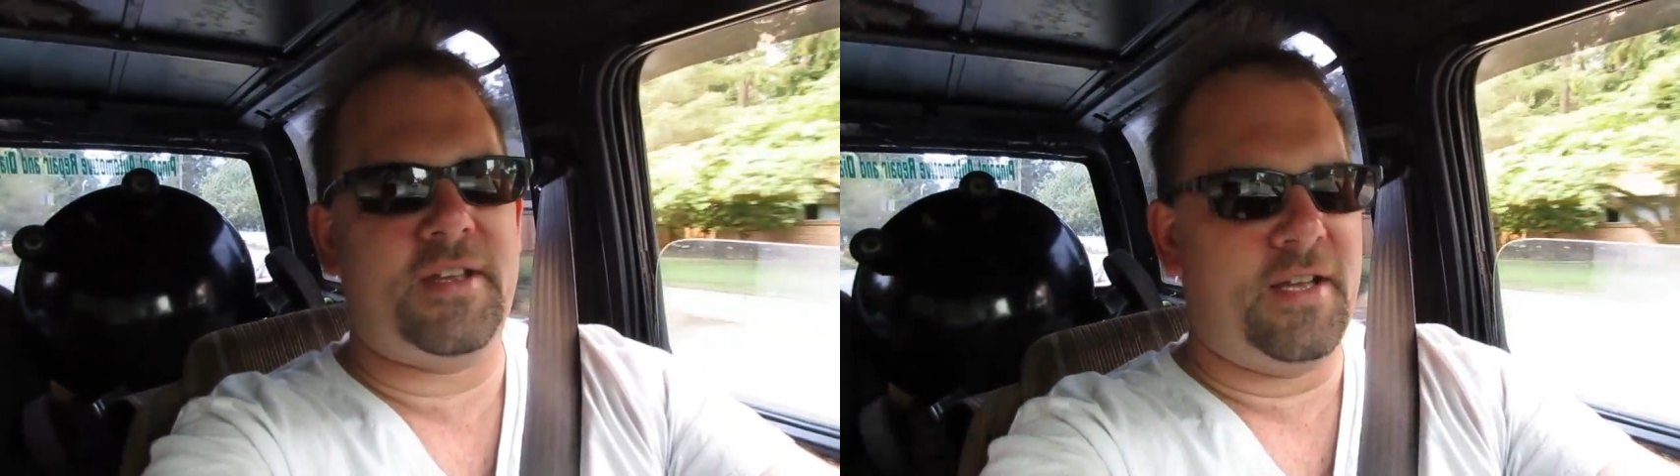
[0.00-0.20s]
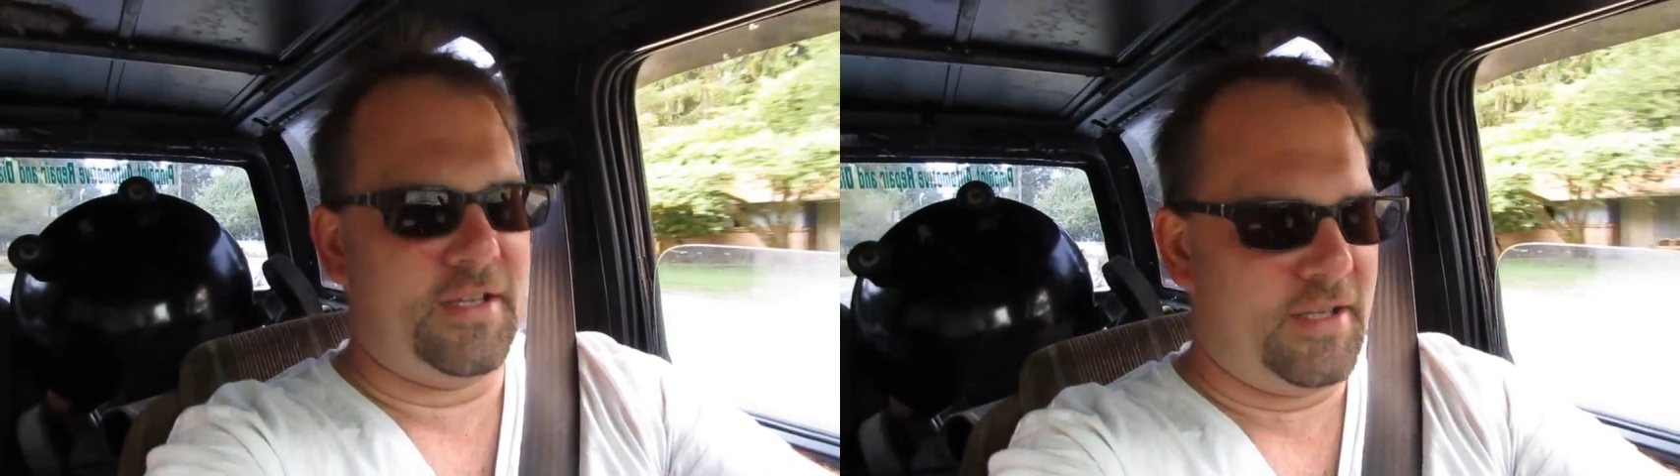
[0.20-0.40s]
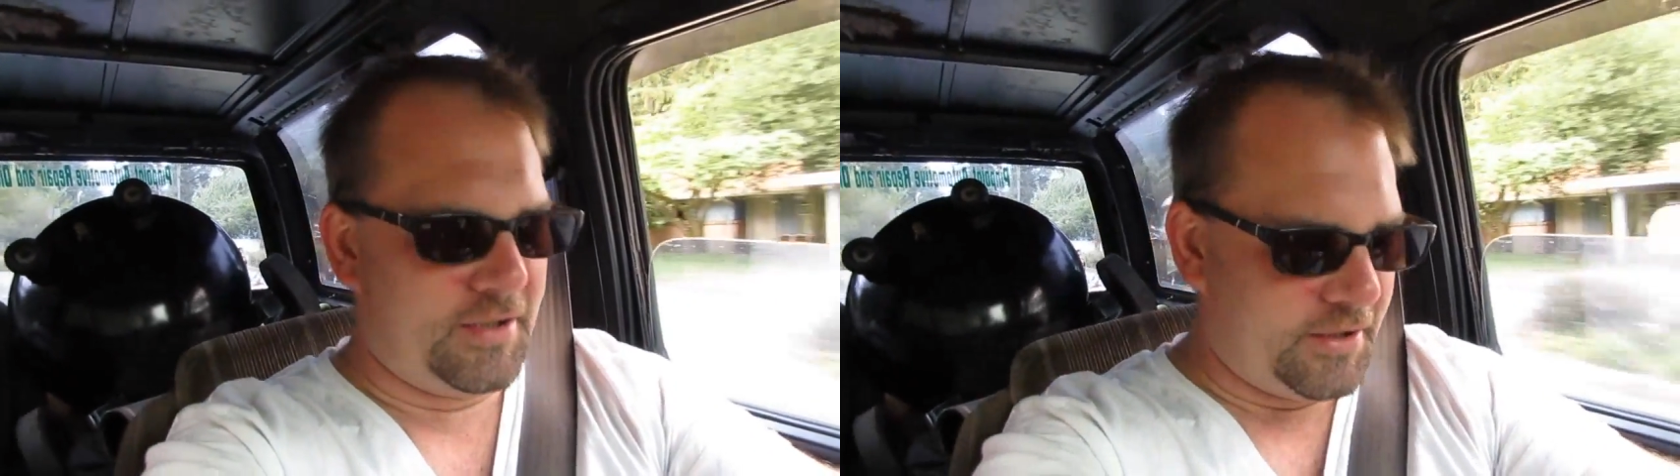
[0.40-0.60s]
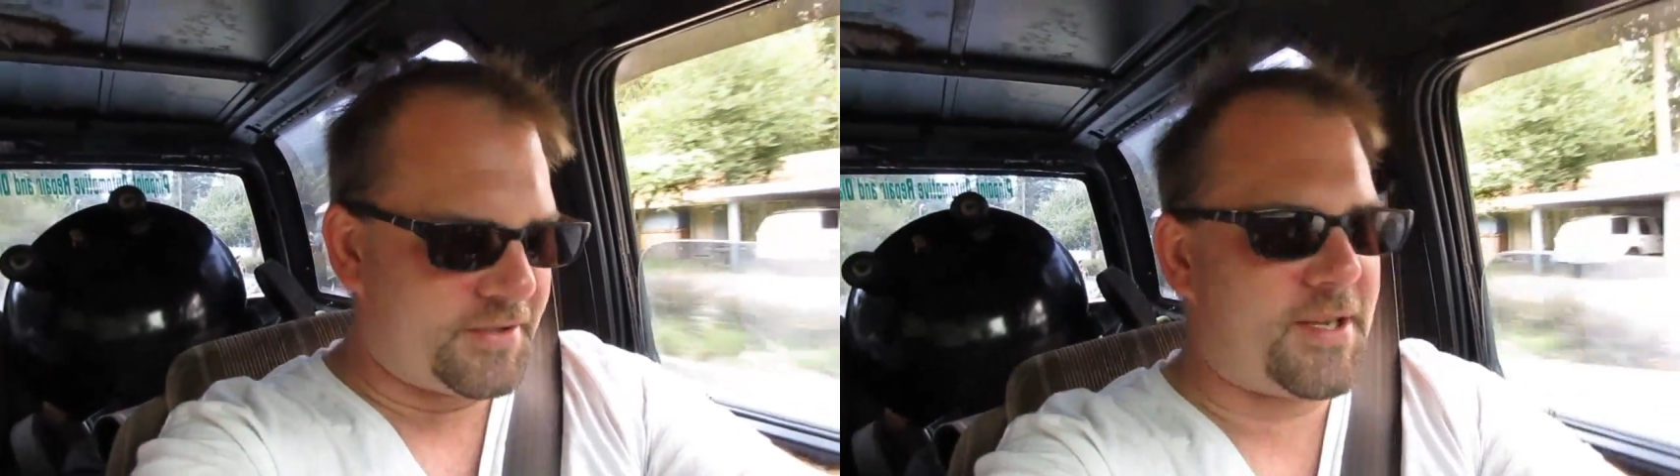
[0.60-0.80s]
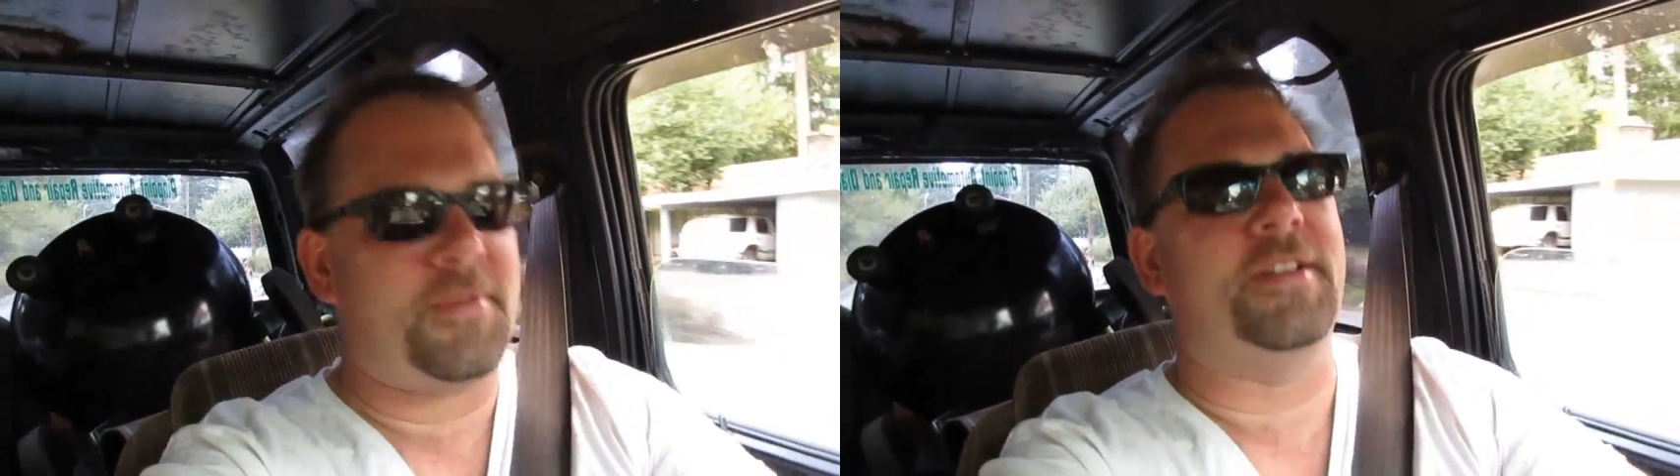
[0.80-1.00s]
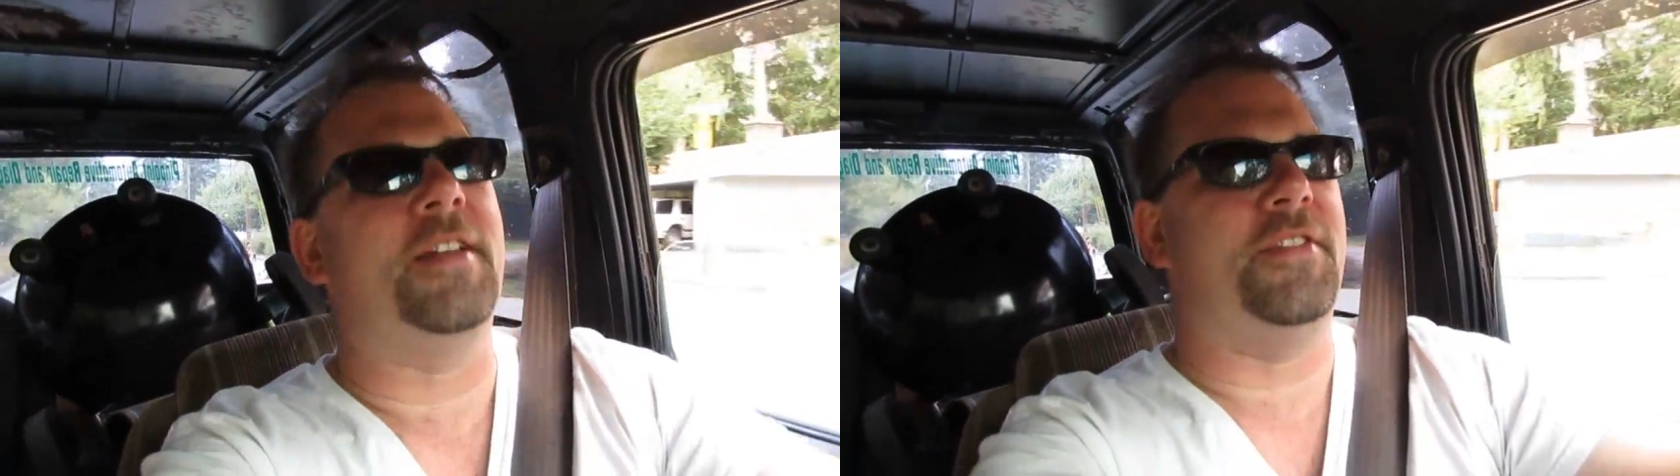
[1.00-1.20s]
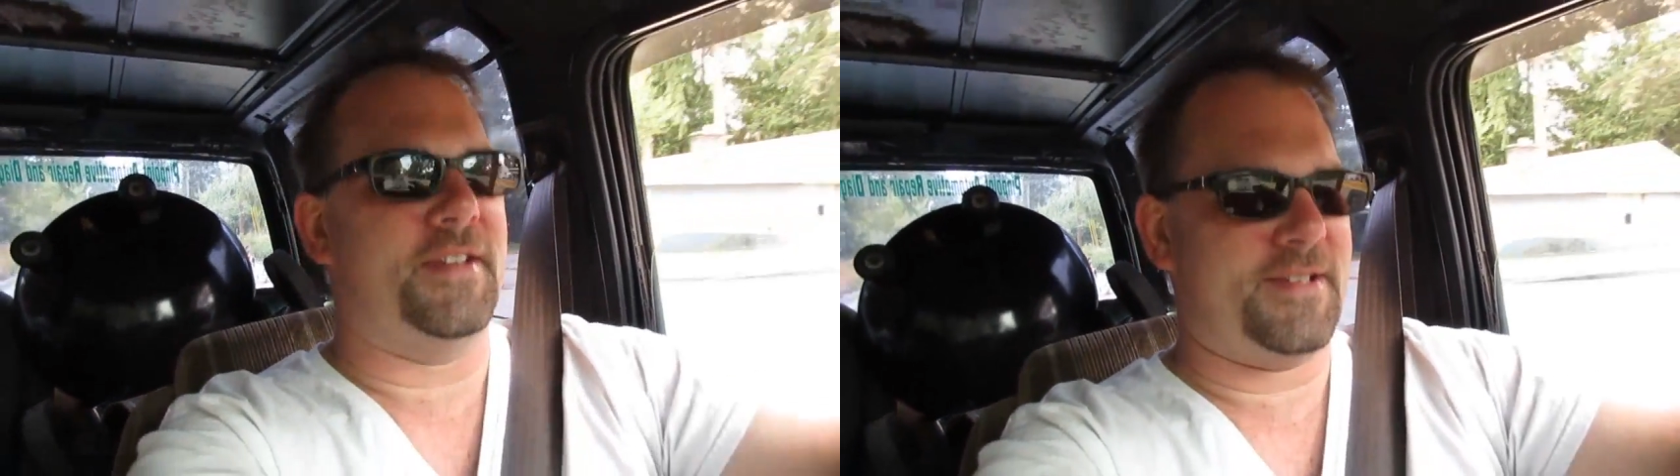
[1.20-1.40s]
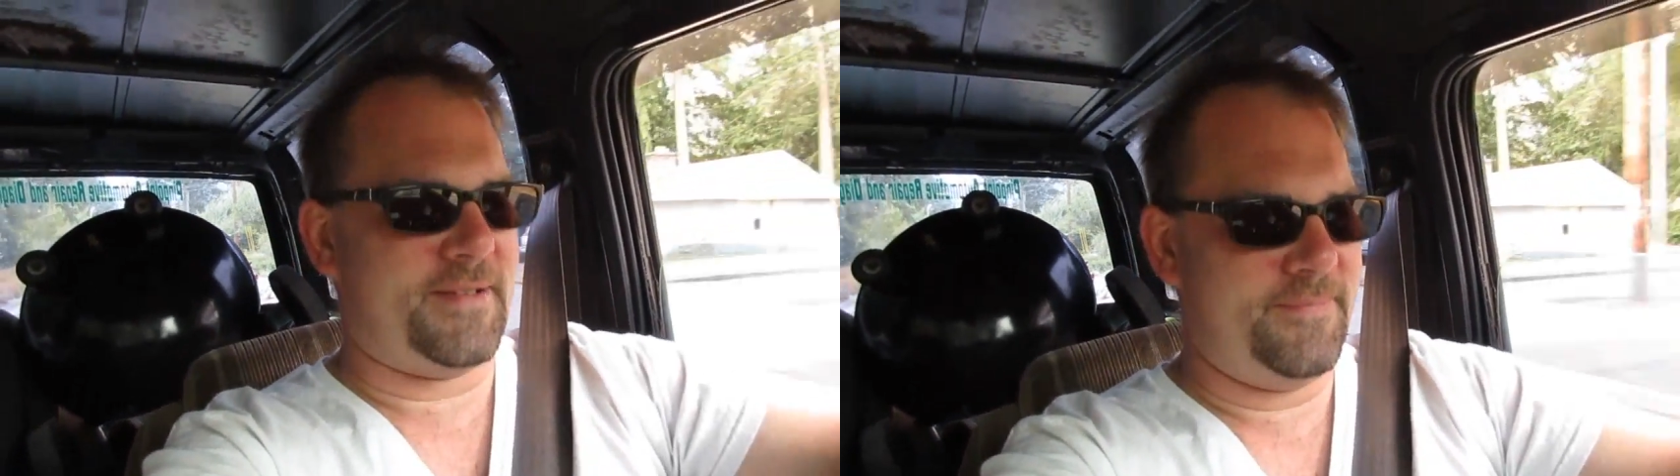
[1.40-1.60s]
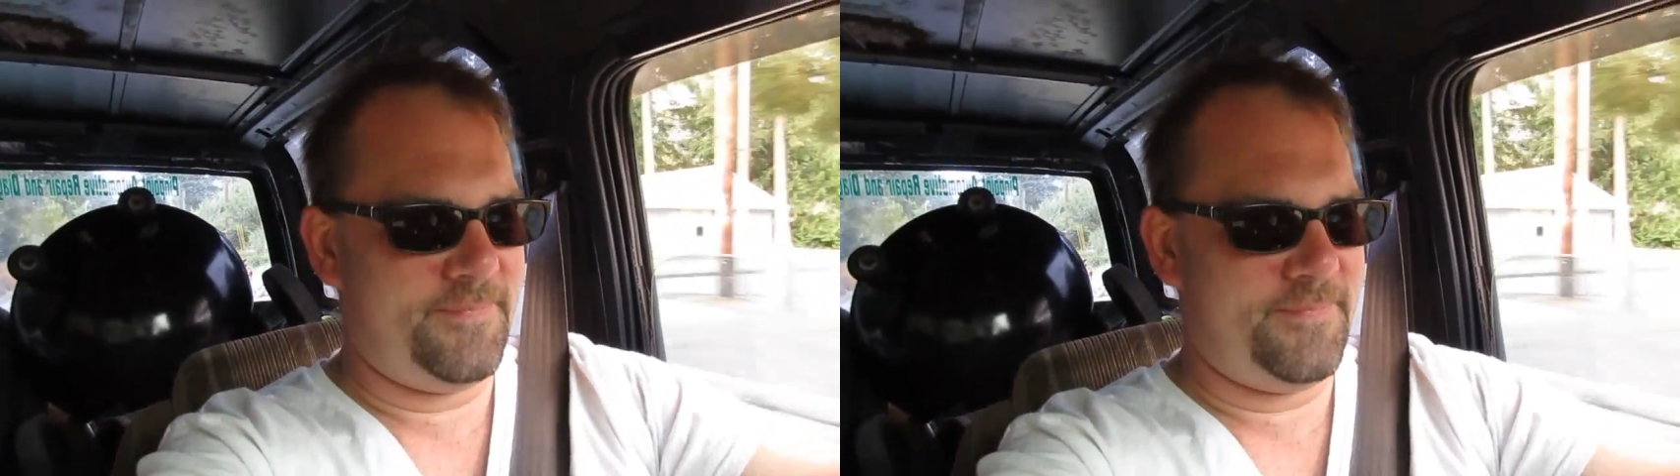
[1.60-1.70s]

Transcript: a little something like this.